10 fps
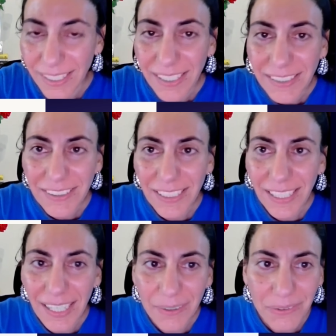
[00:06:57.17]
Check
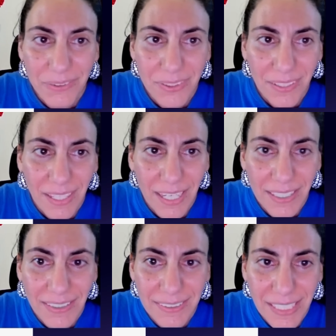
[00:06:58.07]
out. And
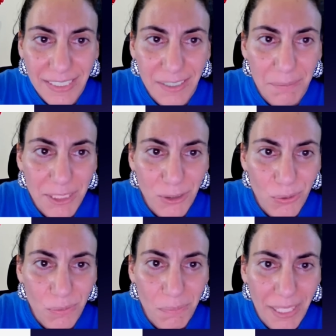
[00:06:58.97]
it's taking me
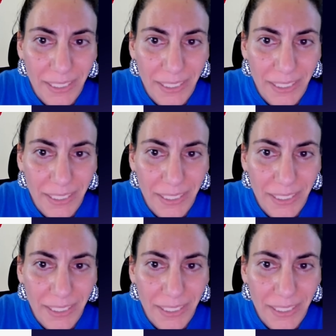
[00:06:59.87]
to my